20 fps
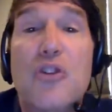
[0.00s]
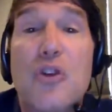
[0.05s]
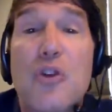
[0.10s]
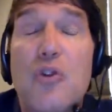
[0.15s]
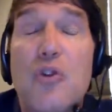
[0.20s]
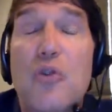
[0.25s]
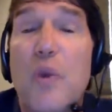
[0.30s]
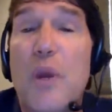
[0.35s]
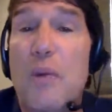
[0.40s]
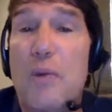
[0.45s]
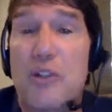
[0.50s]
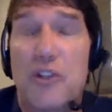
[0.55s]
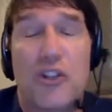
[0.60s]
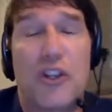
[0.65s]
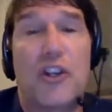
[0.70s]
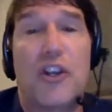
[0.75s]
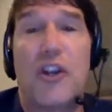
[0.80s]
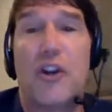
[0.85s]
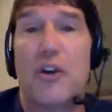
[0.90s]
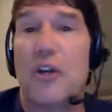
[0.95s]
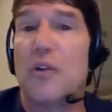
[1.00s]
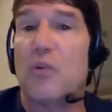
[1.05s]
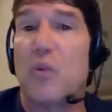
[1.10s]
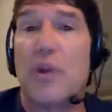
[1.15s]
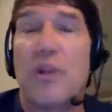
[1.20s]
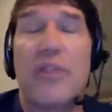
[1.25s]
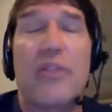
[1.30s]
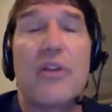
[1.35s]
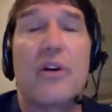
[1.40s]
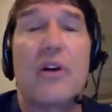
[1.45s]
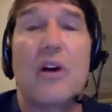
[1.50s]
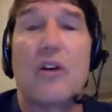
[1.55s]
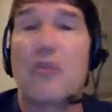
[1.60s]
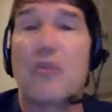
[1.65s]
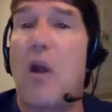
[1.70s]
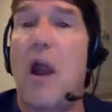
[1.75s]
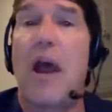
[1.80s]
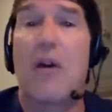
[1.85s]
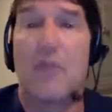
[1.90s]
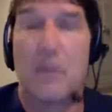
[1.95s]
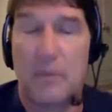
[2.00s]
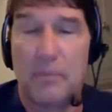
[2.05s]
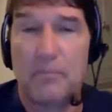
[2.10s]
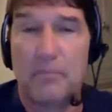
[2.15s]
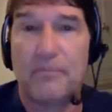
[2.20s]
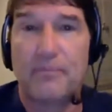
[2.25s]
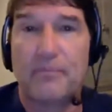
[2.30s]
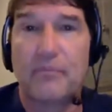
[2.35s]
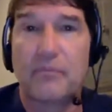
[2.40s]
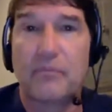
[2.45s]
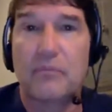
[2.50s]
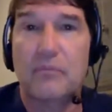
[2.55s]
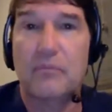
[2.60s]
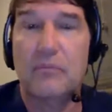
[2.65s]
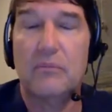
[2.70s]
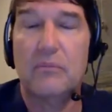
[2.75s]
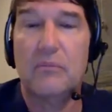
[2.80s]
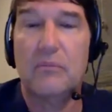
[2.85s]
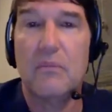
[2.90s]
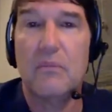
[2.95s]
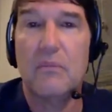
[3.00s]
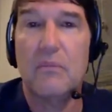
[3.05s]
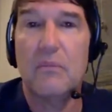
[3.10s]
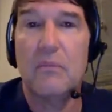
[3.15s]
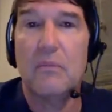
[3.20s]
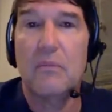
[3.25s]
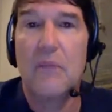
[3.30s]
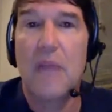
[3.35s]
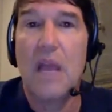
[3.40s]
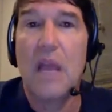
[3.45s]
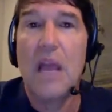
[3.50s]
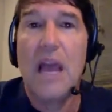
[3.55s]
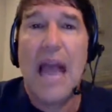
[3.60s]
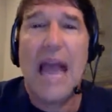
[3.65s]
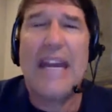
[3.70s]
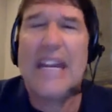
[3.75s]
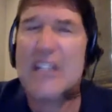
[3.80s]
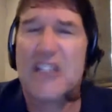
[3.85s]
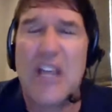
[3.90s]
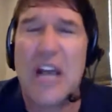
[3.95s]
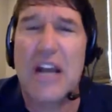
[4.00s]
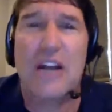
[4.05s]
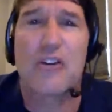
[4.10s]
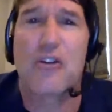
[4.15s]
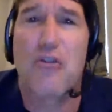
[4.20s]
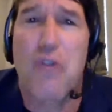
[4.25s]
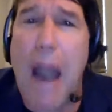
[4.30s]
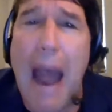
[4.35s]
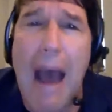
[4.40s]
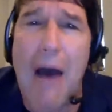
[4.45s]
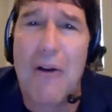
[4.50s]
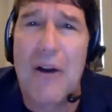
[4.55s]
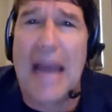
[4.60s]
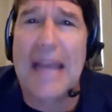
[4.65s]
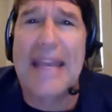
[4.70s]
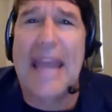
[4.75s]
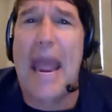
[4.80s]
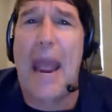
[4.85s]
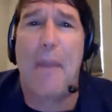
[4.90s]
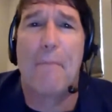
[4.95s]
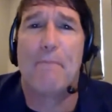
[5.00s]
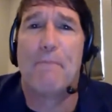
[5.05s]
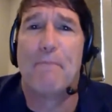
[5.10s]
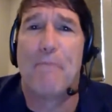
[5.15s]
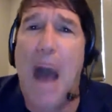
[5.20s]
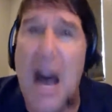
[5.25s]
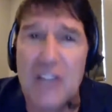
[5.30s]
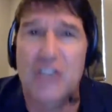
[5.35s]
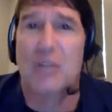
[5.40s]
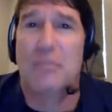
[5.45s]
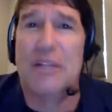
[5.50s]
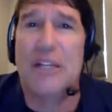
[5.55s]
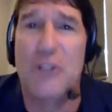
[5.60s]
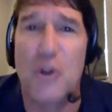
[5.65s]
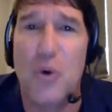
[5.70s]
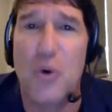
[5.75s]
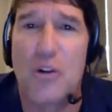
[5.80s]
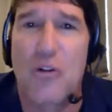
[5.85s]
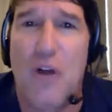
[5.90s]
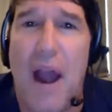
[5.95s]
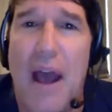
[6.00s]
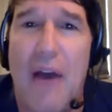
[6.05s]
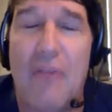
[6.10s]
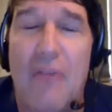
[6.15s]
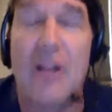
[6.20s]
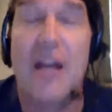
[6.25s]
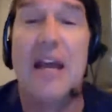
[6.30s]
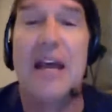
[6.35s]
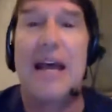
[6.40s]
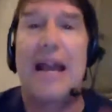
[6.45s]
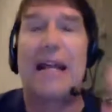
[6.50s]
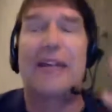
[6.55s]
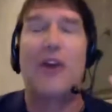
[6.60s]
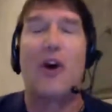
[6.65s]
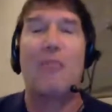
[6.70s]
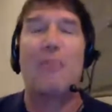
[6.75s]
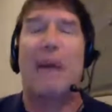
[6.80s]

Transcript: keep this tooth, we would secure it with a crown. Mm-hmm. And he said, A crown? I can't possibly do a crown.